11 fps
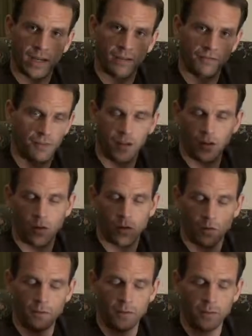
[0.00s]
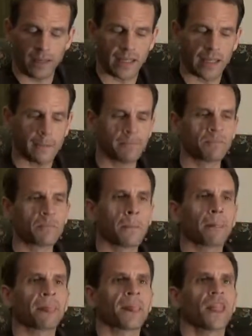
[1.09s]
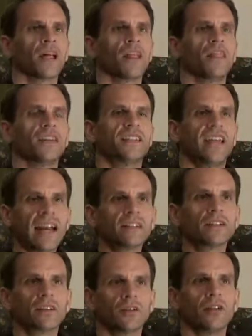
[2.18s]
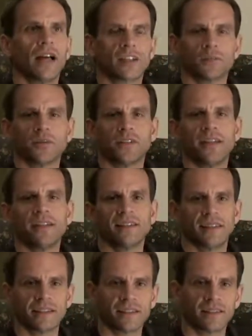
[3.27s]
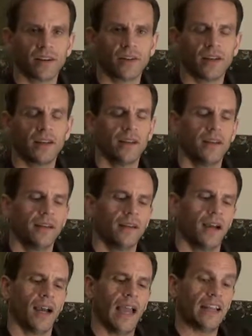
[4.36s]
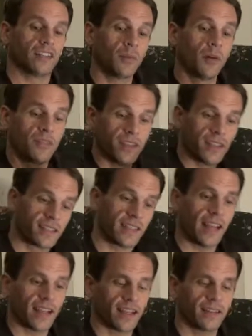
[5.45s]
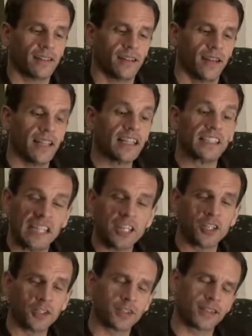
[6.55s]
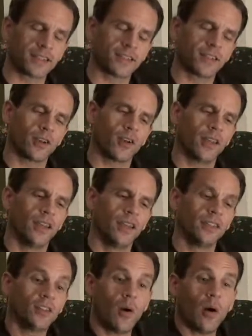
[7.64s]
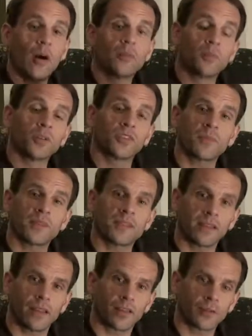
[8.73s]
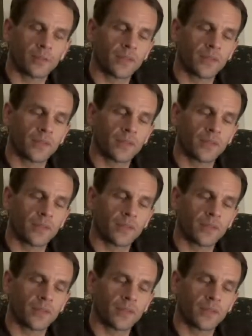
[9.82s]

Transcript: video or filmmaking, the technical expertise necessary and some of the aesthetic inclinations necessary to go out and put something together.